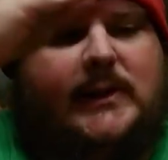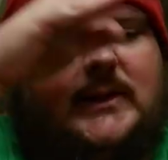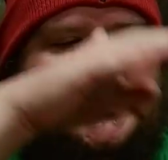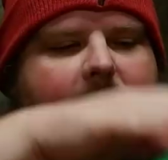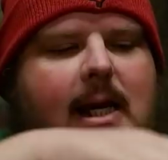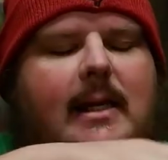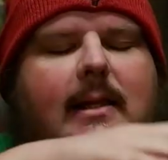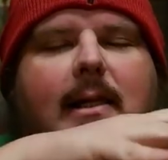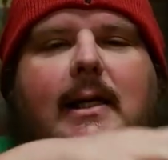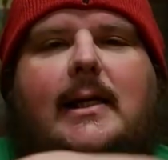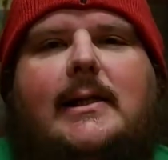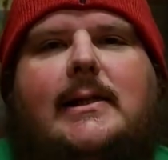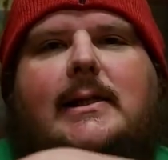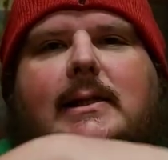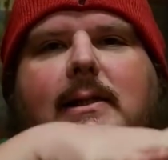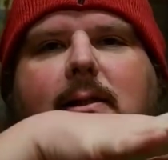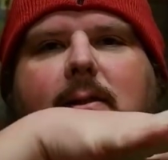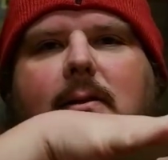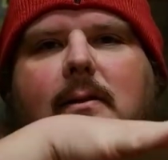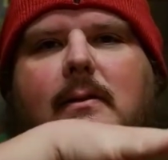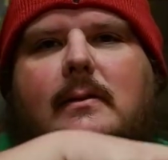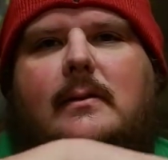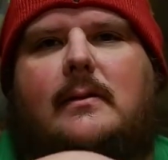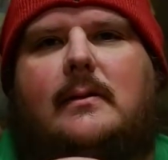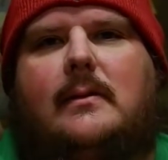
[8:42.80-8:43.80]
will see this
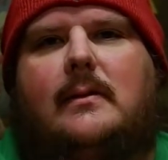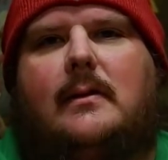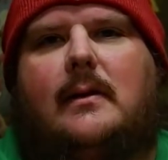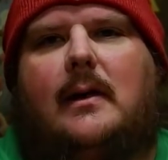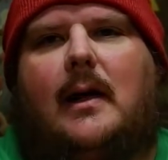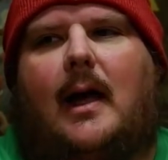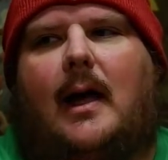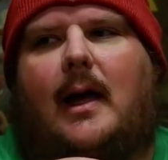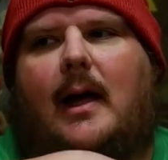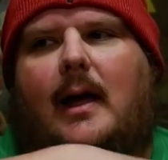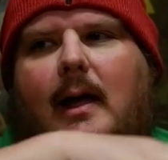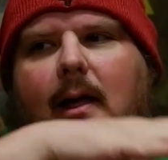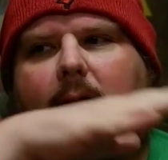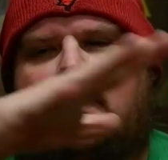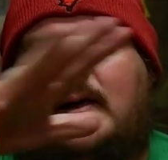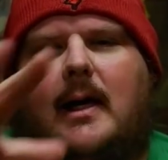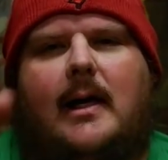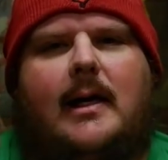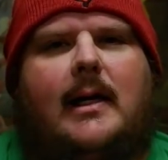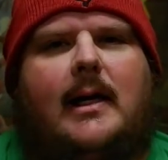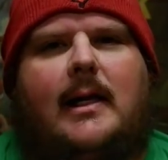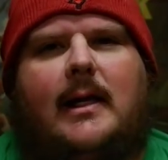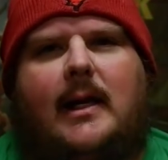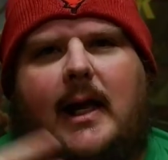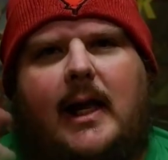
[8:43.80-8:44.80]
uh,
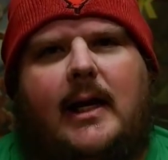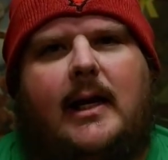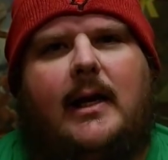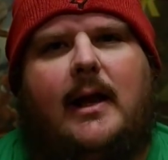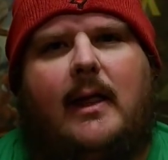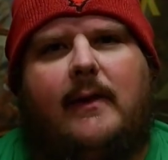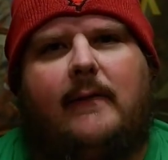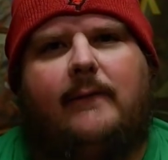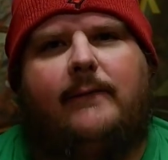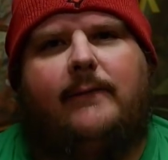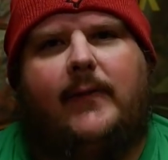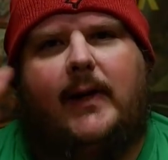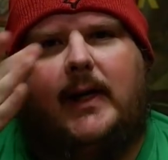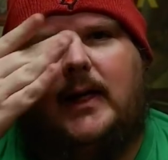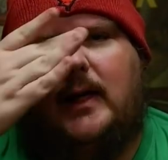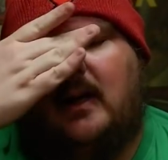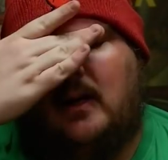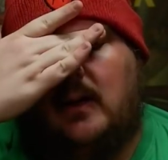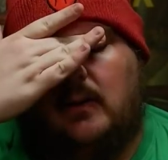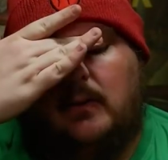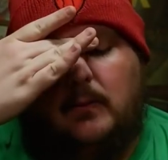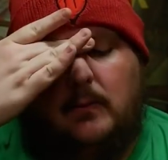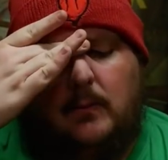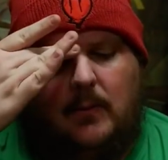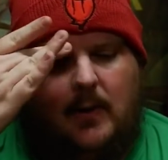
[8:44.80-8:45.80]
done in, in, another
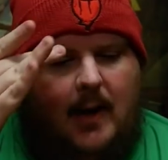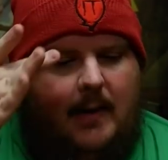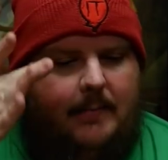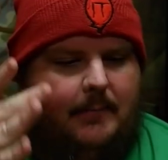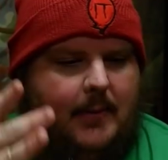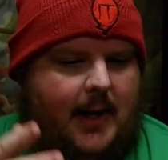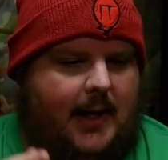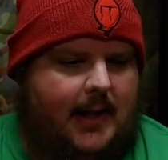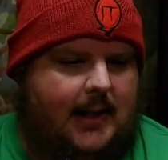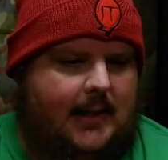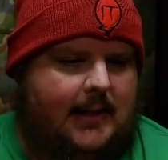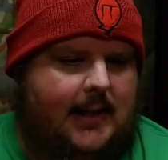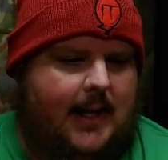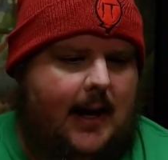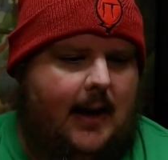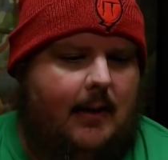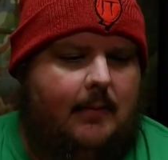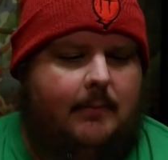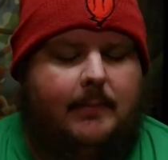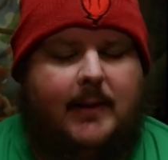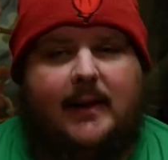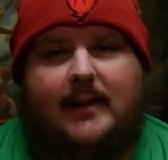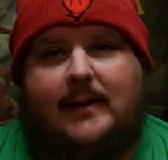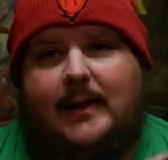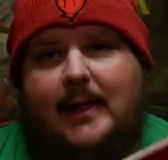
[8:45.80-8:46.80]
video where I break it
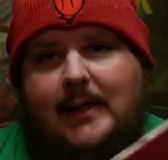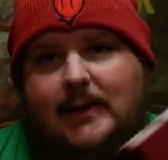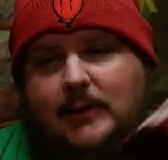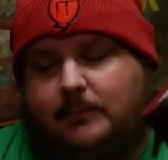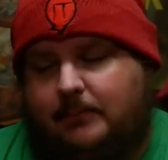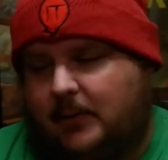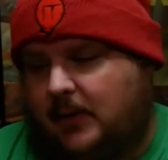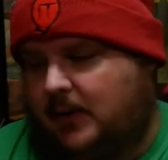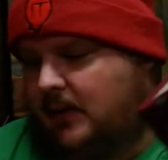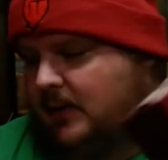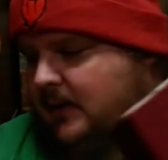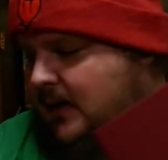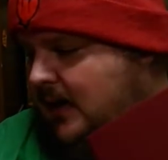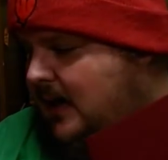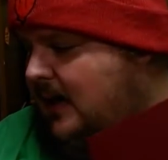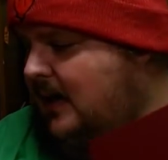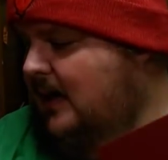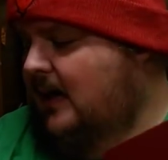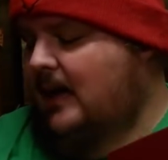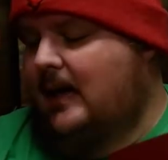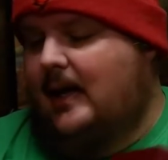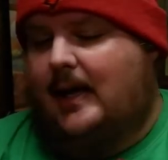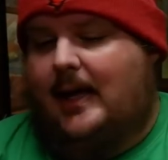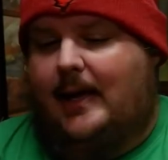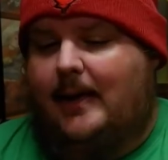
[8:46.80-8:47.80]
down. But this book,
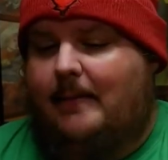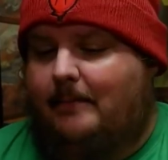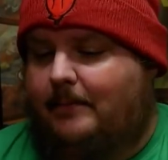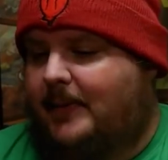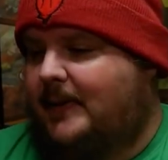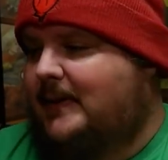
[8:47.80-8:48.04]
in